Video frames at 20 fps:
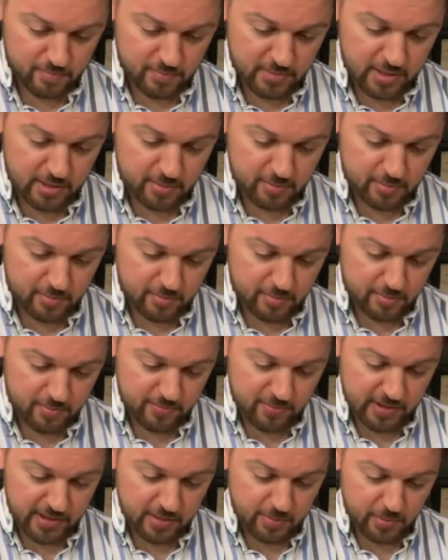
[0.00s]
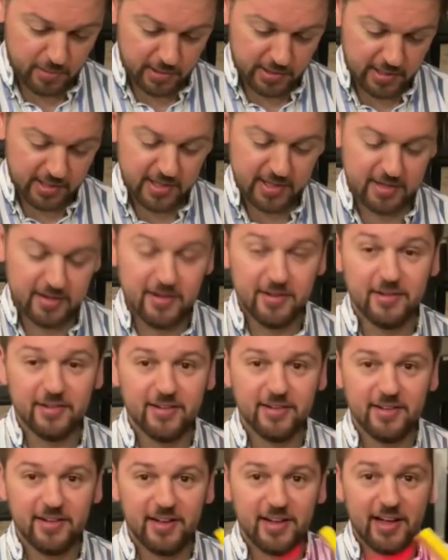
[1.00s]
Yep, I can plug it in.
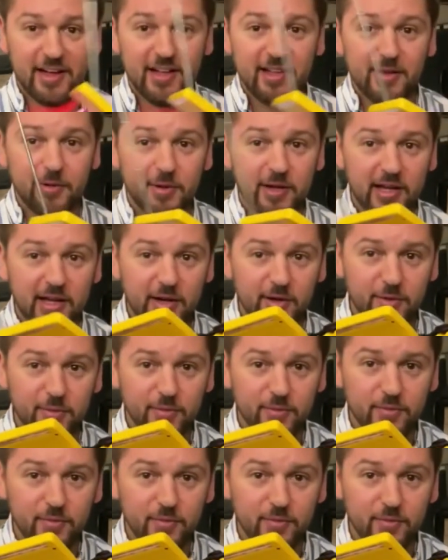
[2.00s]
There we go.